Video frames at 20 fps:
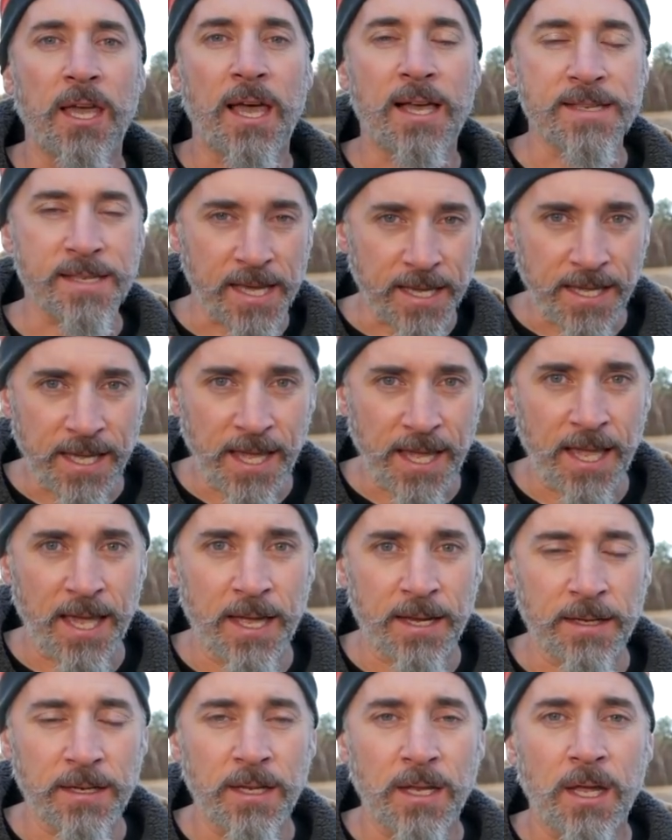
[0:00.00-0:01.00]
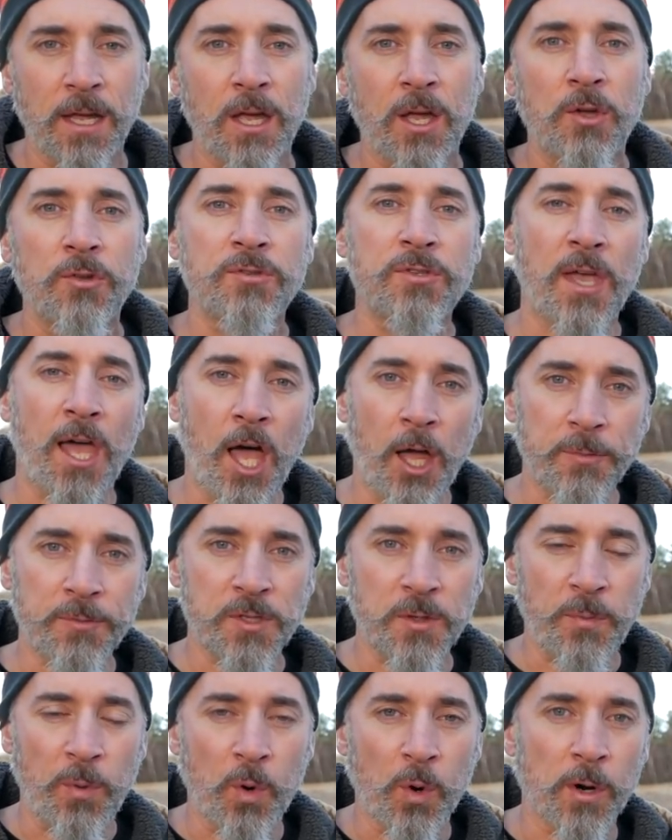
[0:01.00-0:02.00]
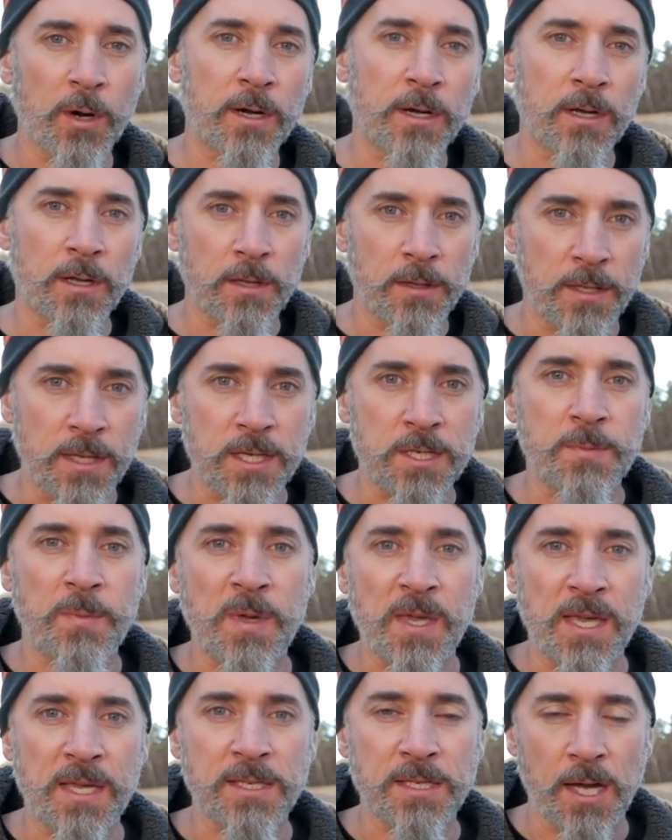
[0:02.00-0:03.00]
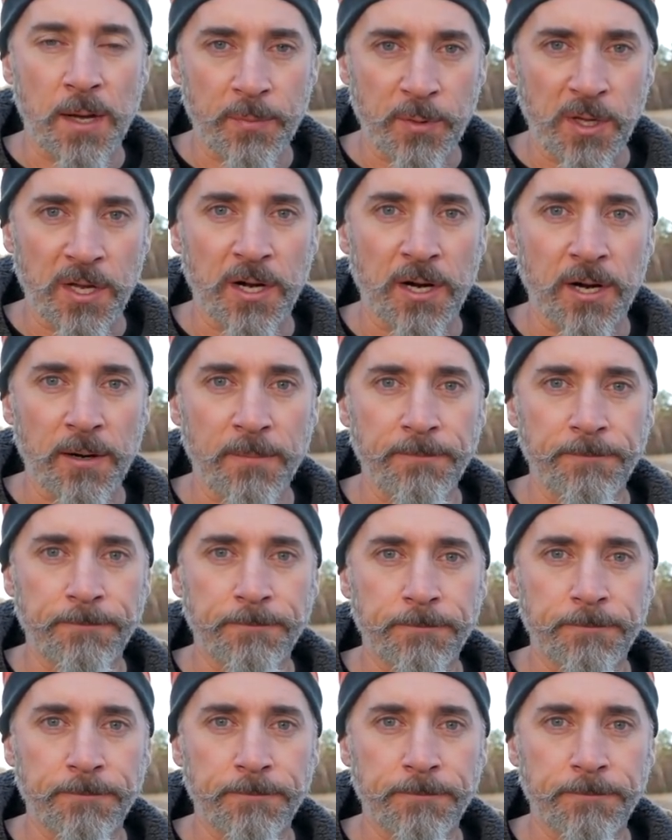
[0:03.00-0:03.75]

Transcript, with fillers: as I can to help support these bees up here.